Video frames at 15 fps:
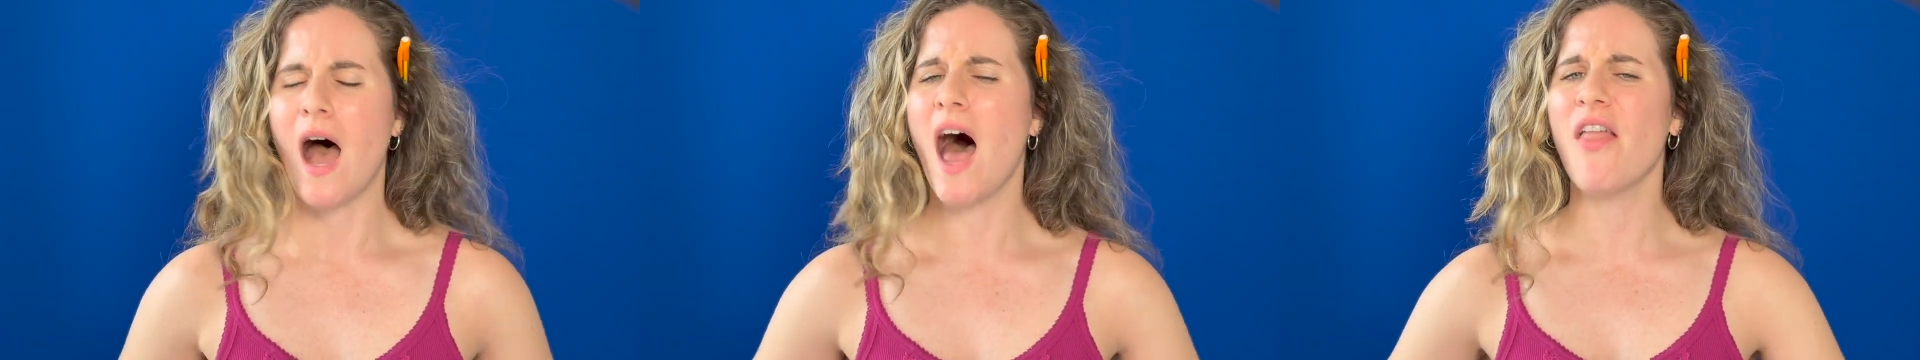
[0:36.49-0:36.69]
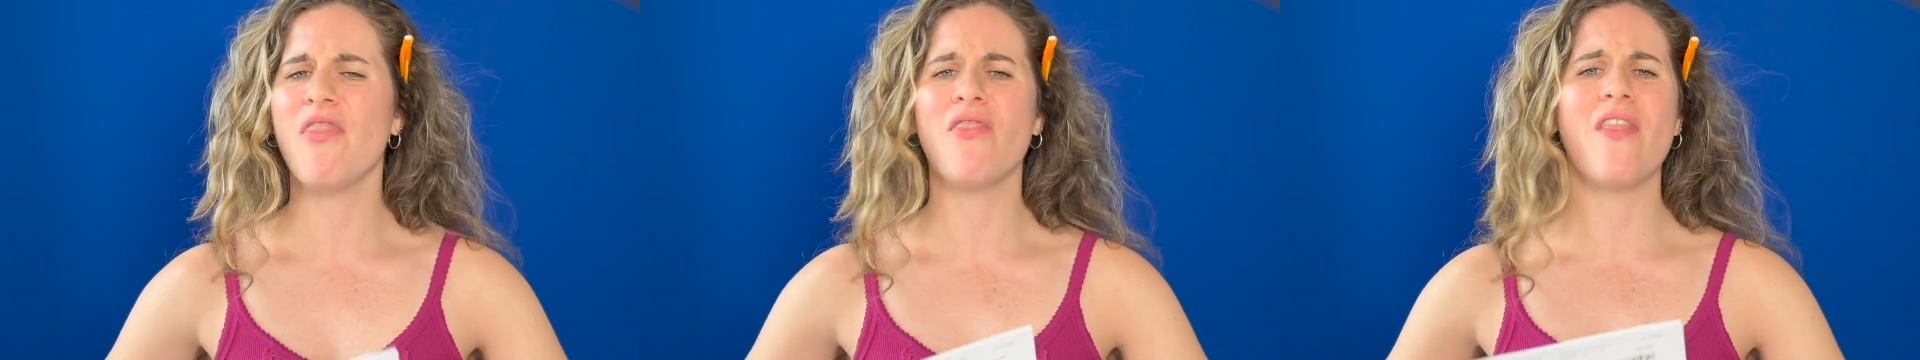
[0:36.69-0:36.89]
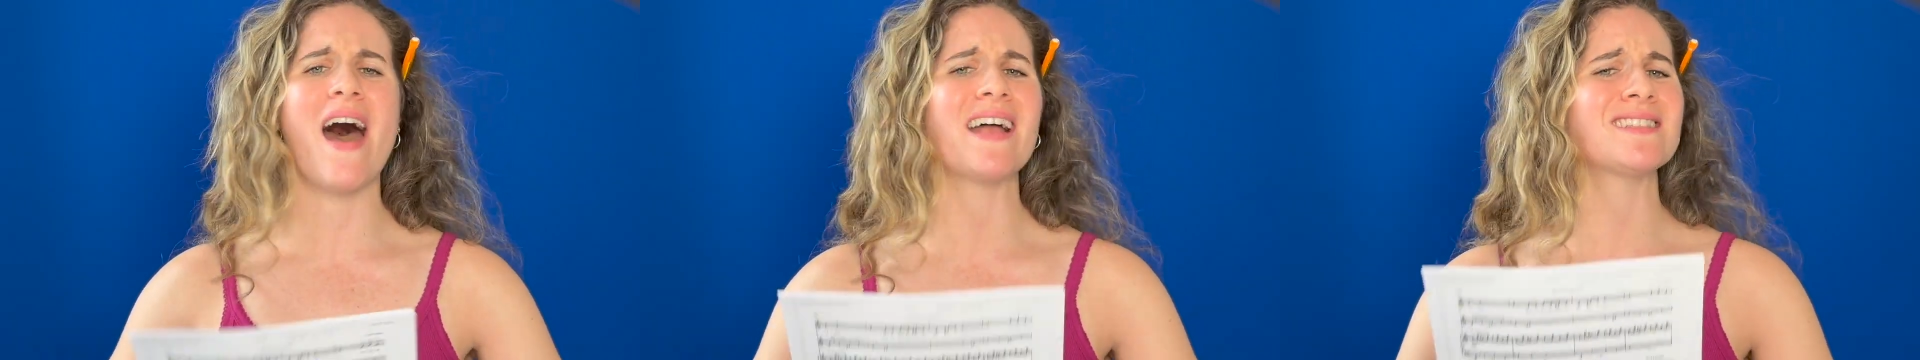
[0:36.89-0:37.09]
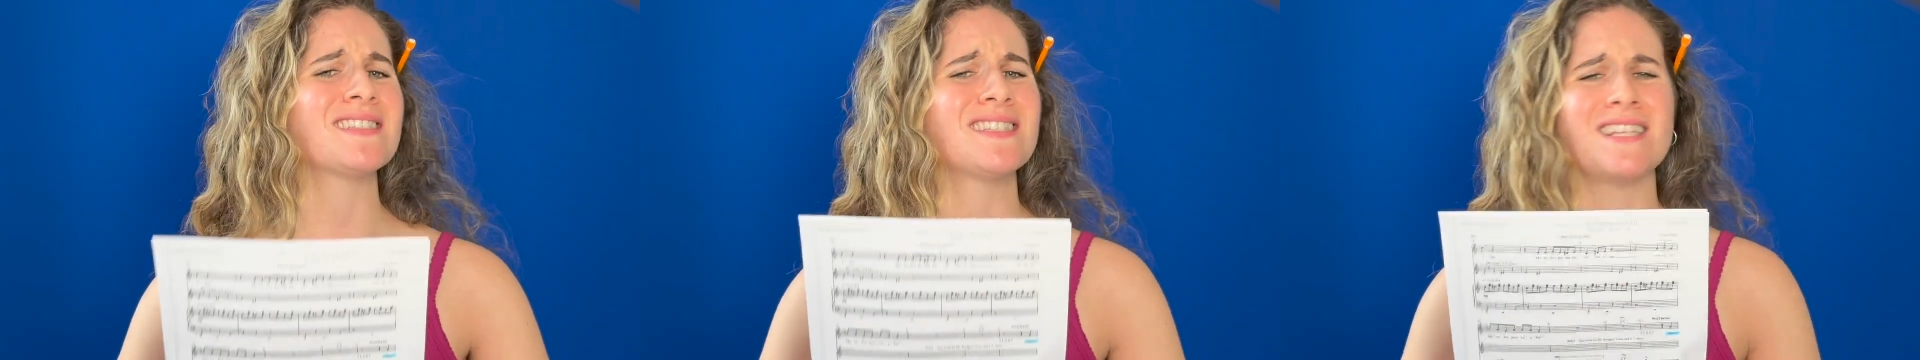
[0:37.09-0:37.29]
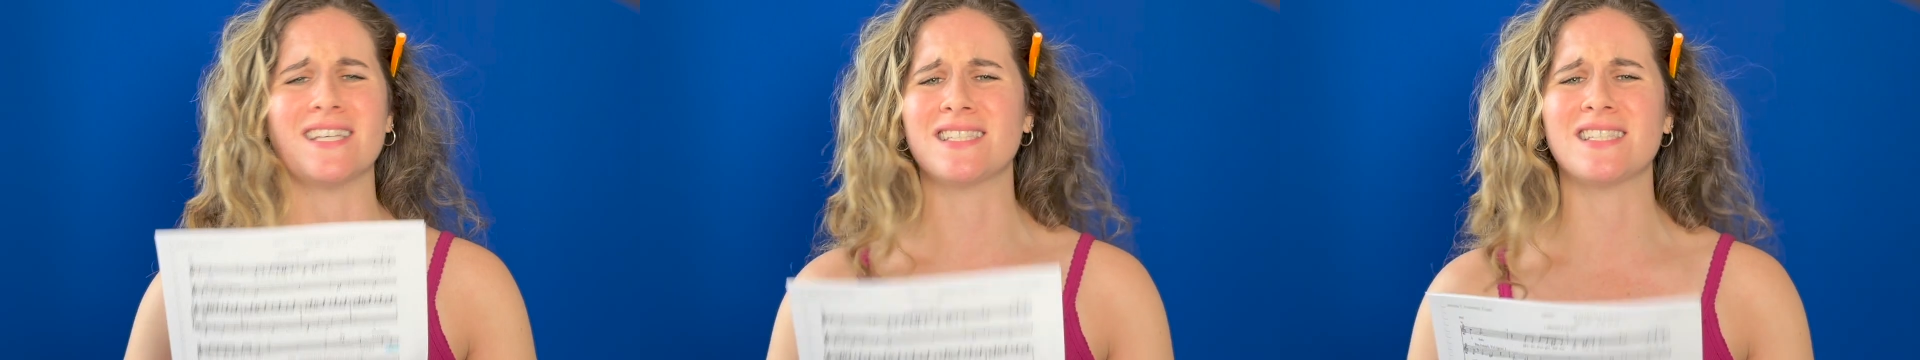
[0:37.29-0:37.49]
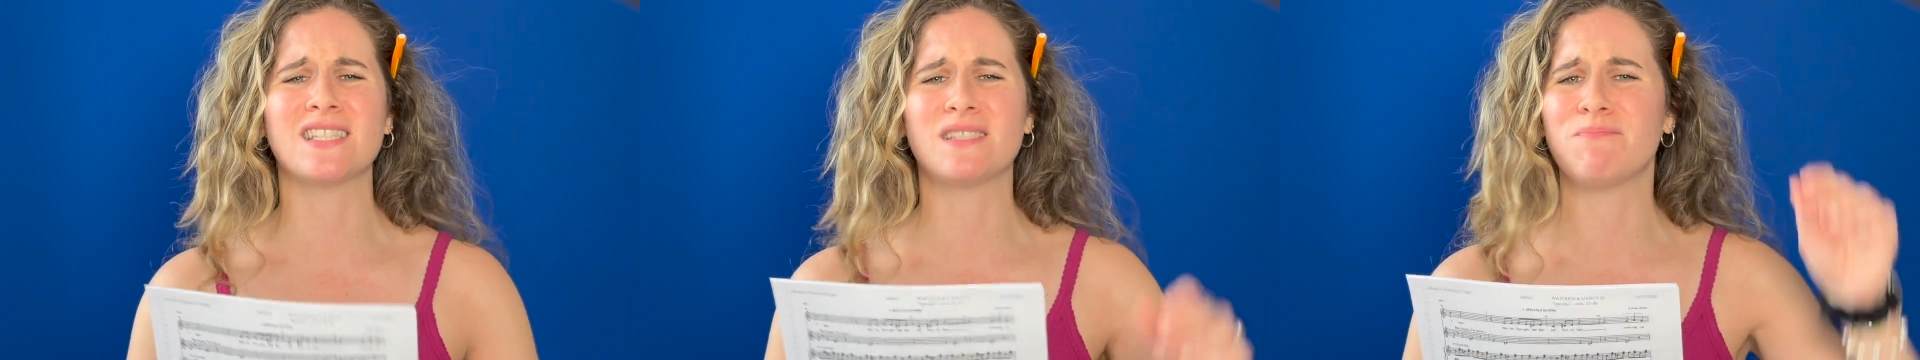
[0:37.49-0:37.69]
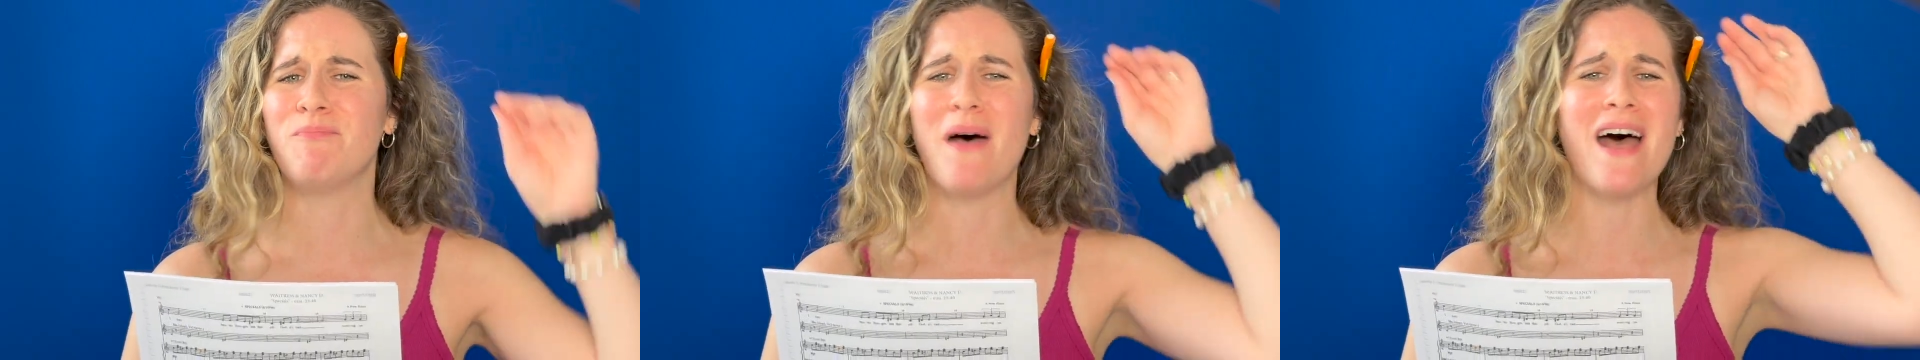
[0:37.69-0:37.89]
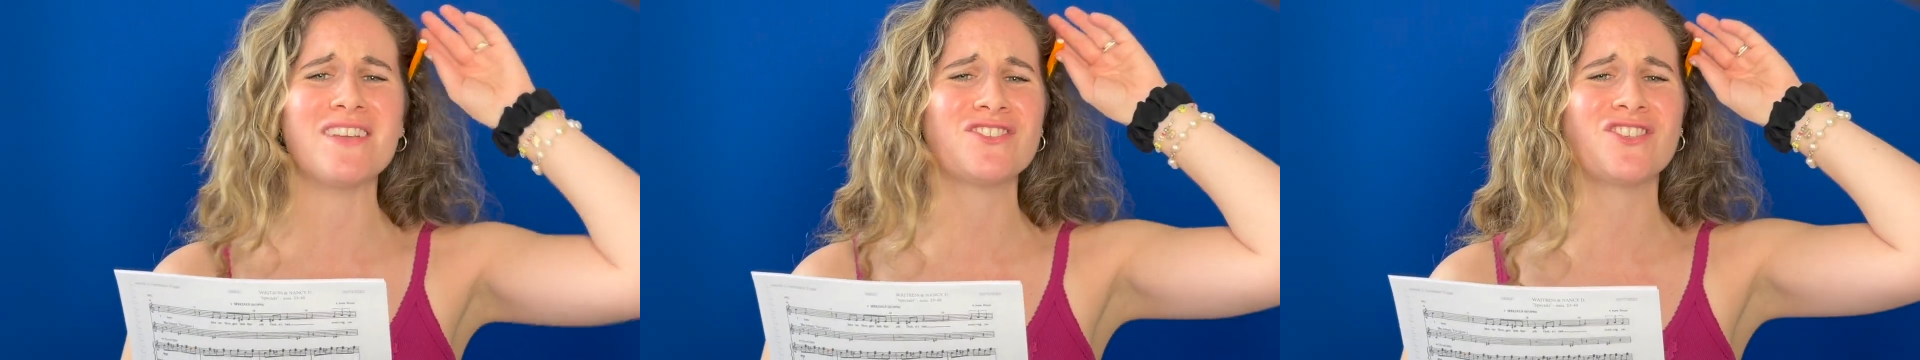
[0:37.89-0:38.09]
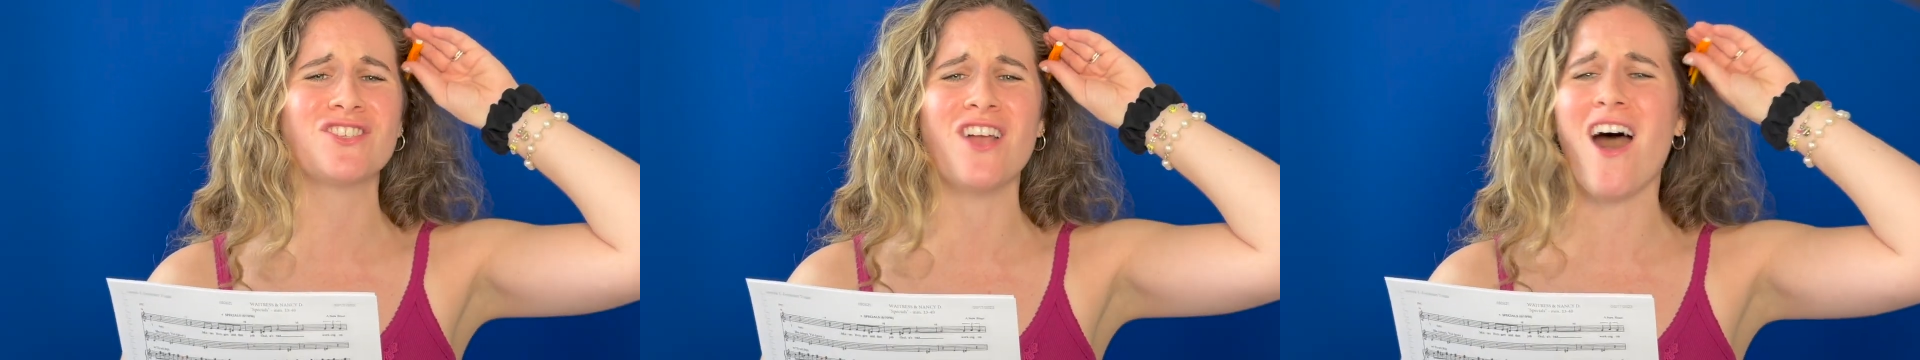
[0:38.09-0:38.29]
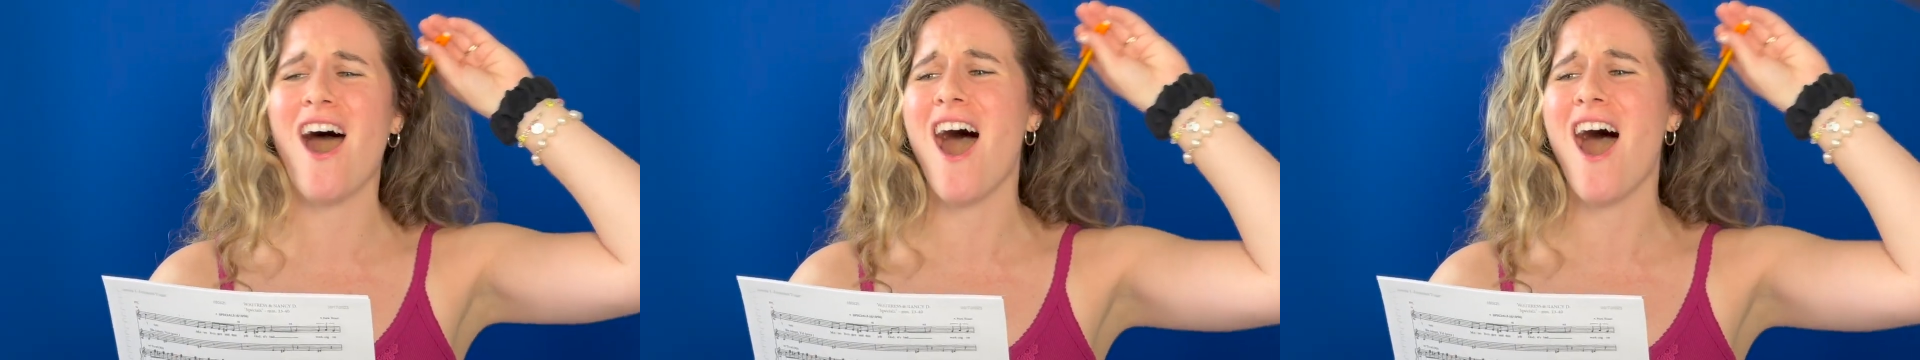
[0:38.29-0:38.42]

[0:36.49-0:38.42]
that's the specials!